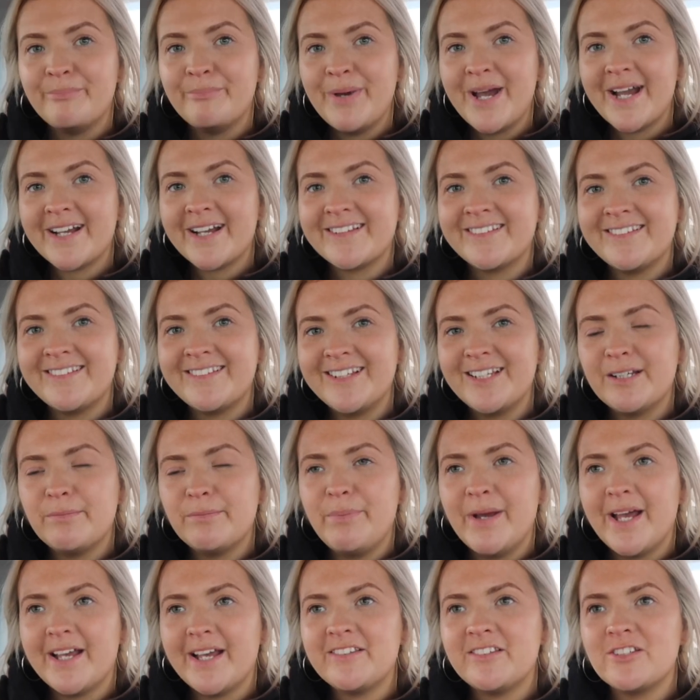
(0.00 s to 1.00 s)
Backseat
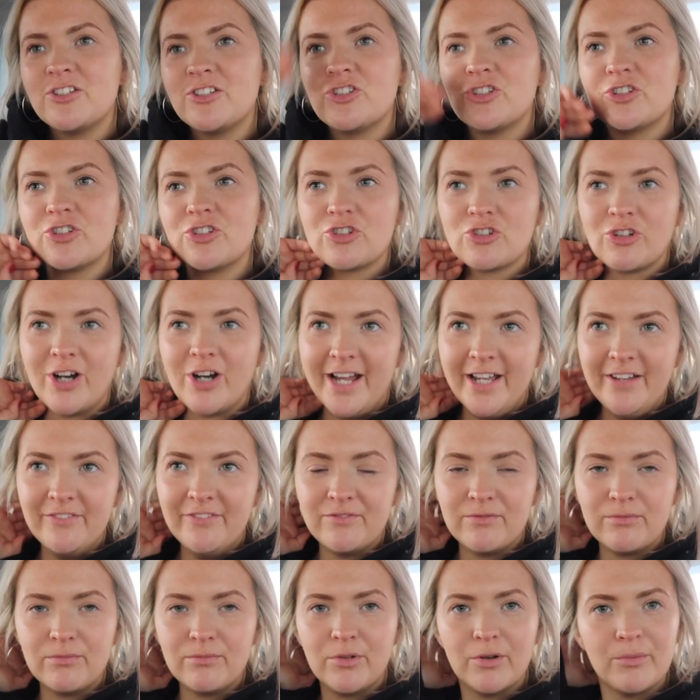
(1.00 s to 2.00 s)
passenger drive.
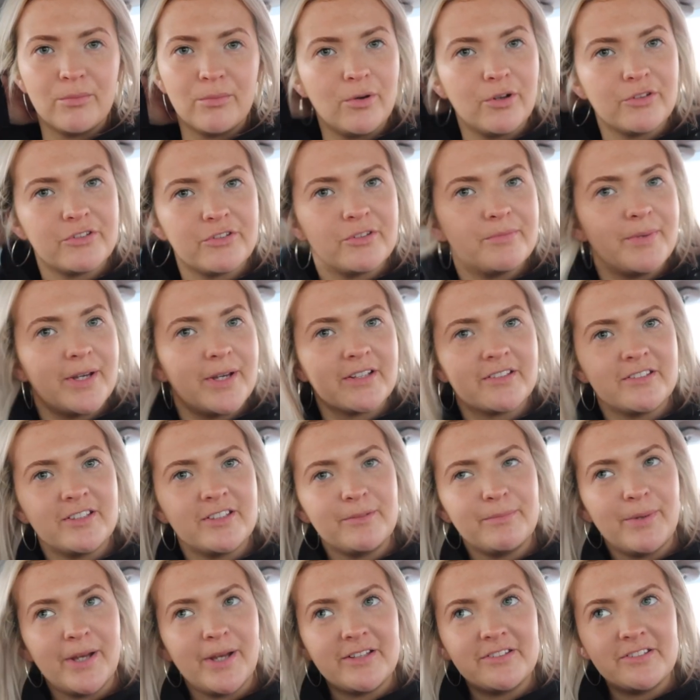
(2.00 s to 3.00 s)
What's a
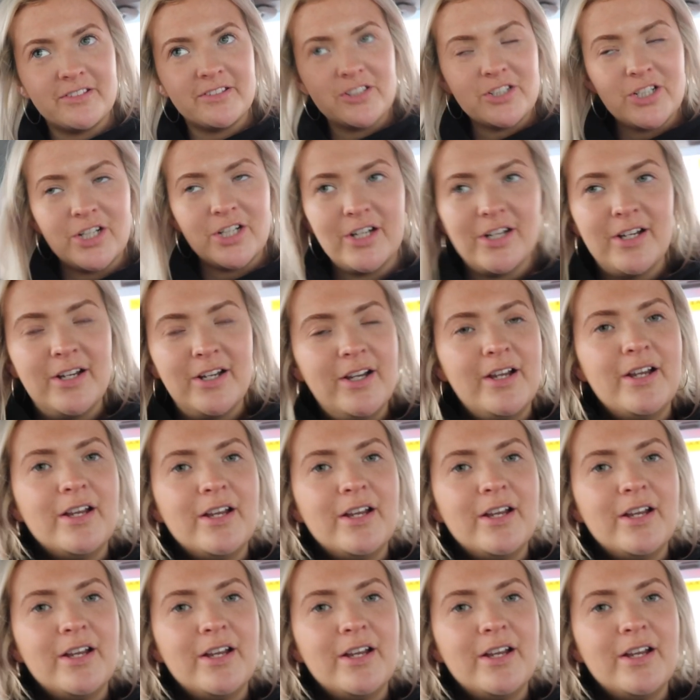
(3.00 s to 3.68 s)
backseat passenger?